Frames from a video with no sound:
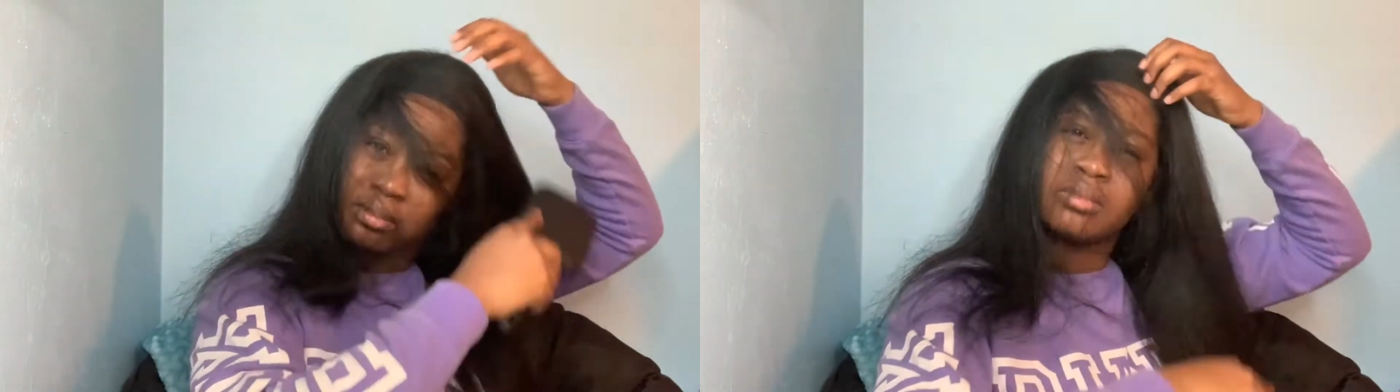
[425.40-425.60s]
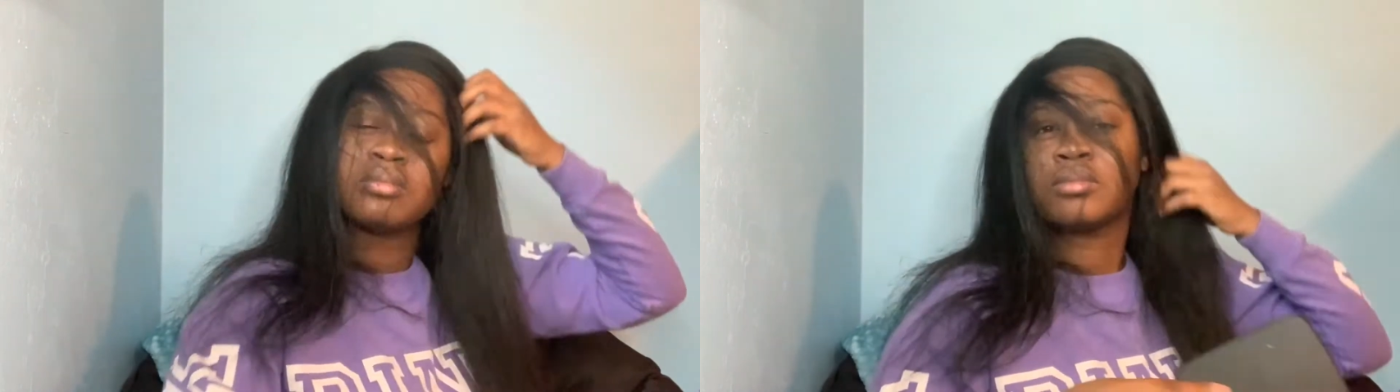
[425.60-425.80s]

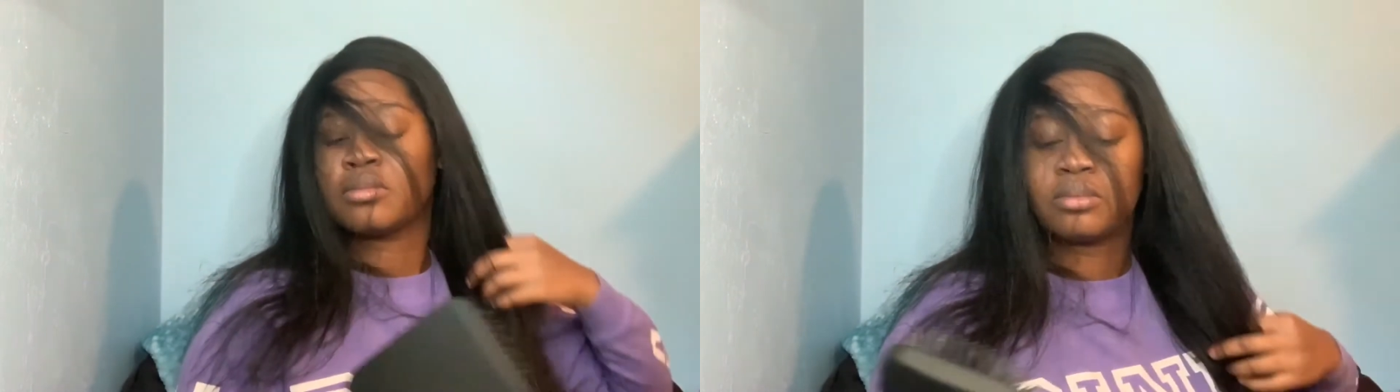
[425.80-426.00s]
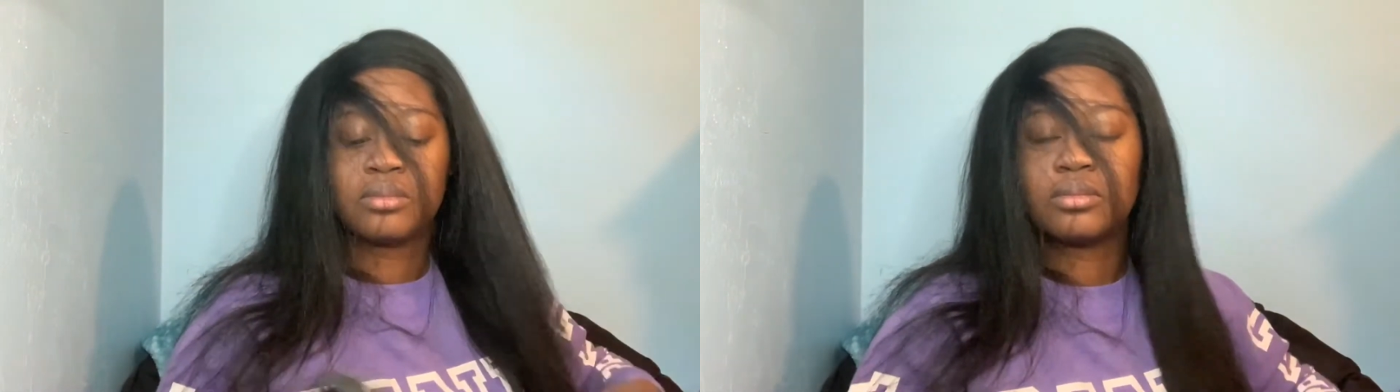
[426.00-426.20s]

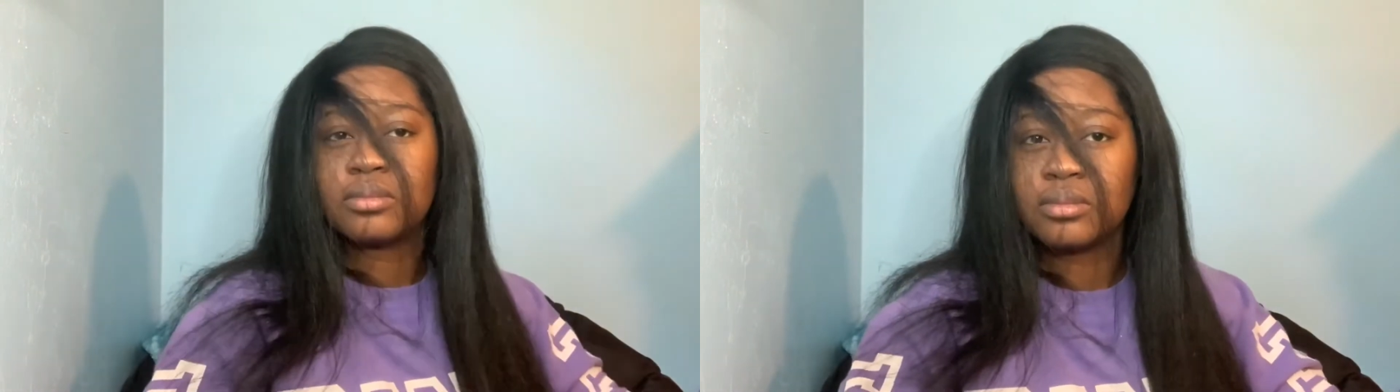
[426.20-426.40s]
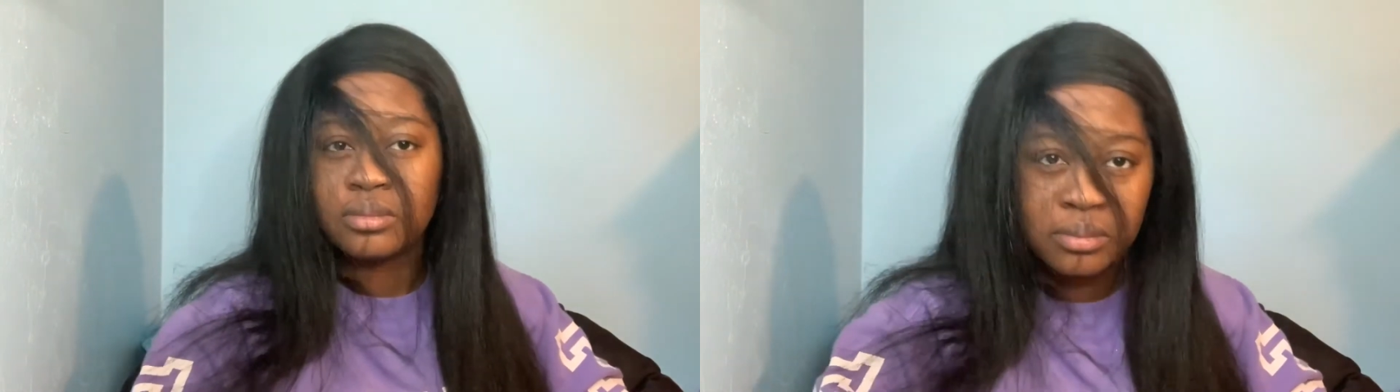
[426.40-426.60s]
I'm
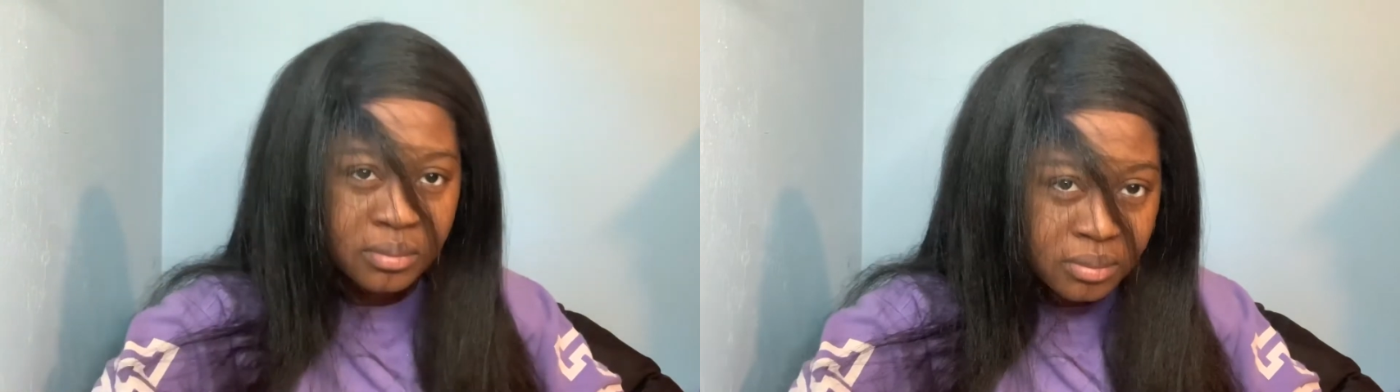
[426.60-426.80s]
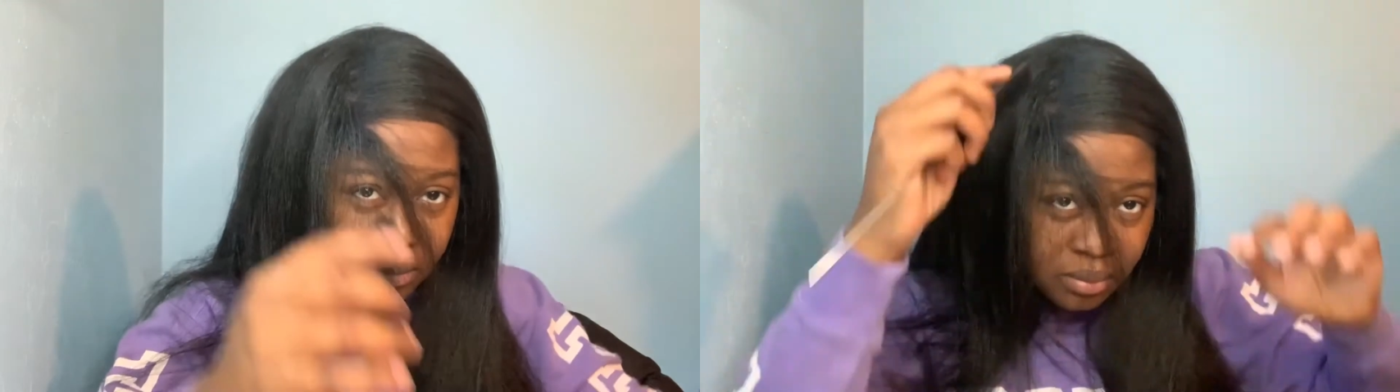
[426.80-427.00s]
going
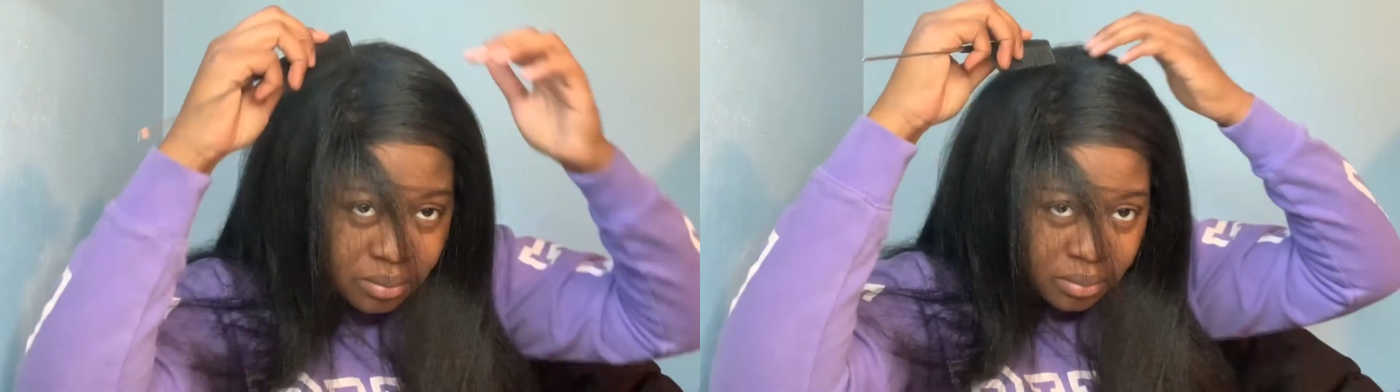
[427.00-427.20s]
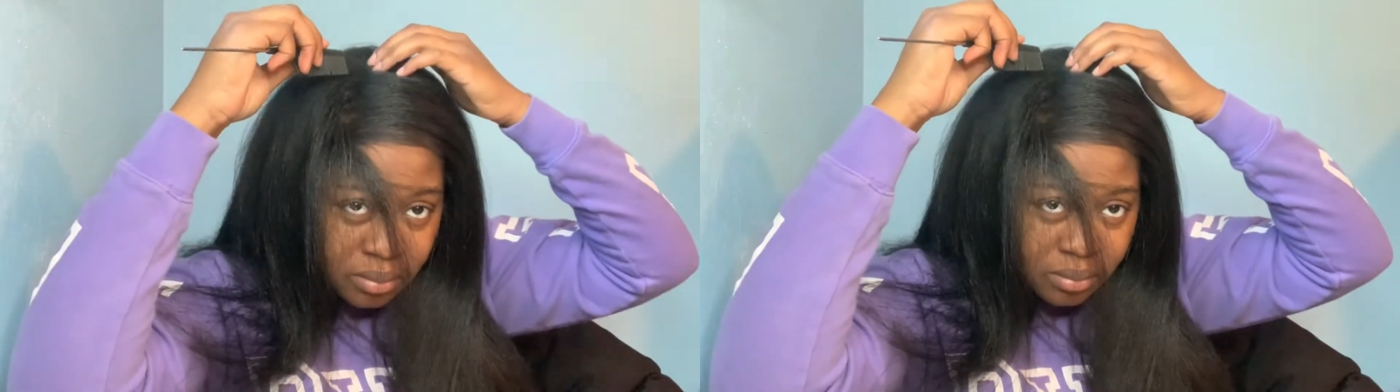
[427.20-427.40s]
to
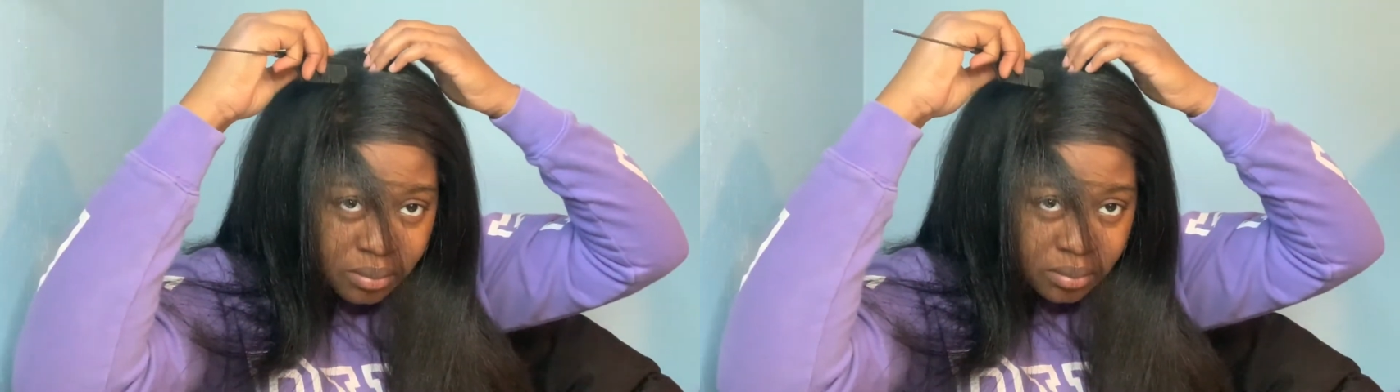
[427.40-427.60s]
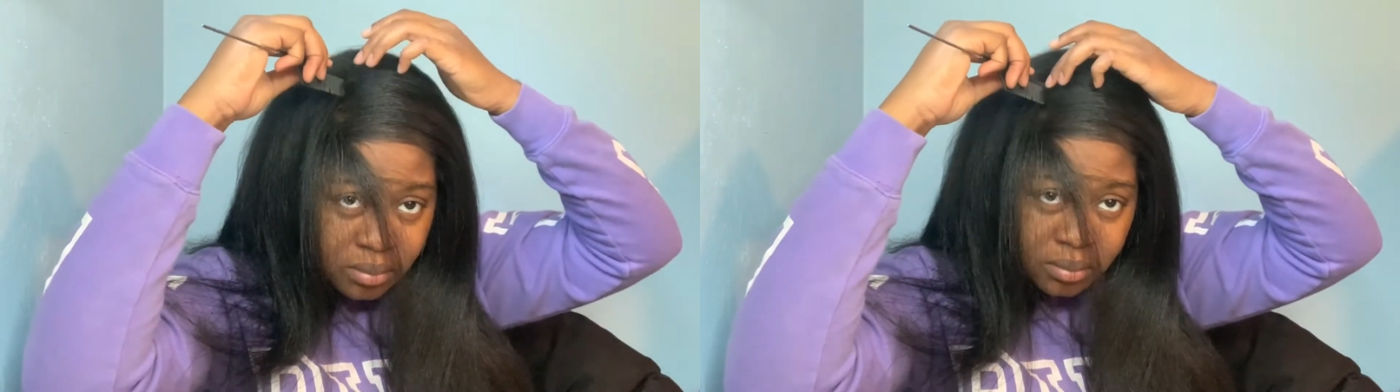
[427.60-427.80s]
find the side
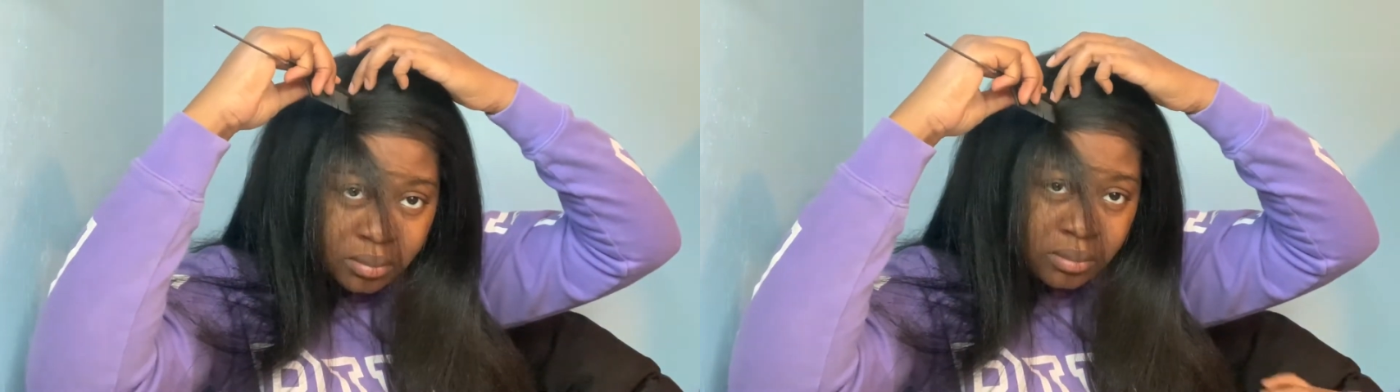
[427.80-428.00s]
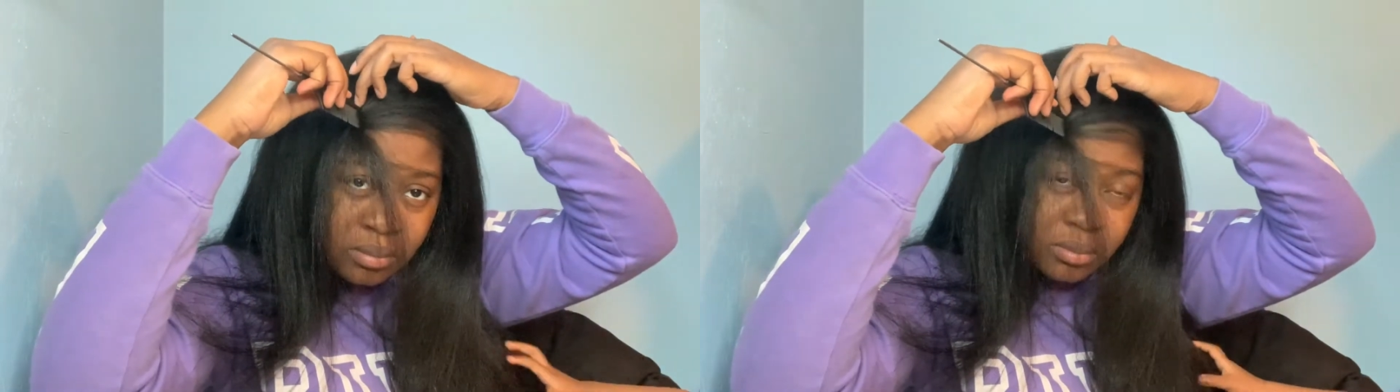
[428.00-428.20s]
that I want my
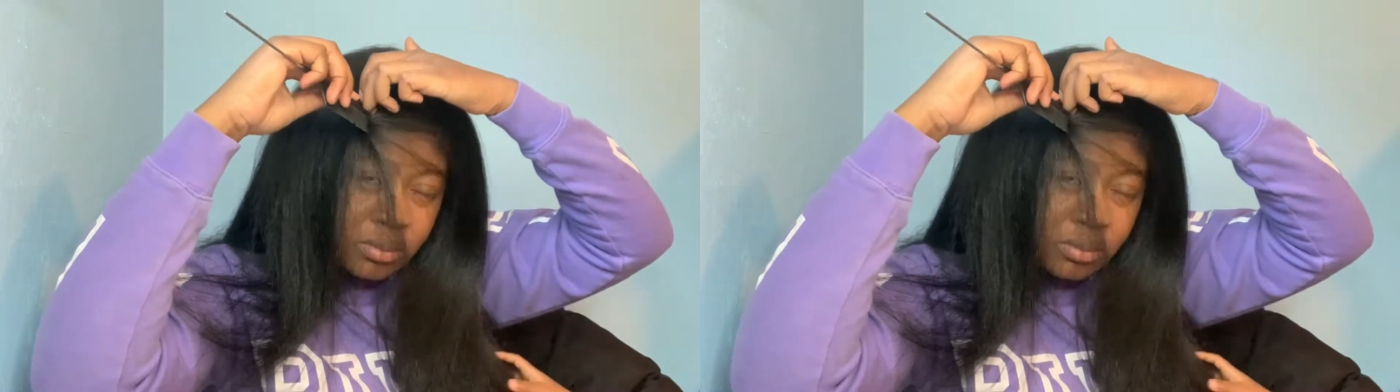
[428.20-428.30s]
part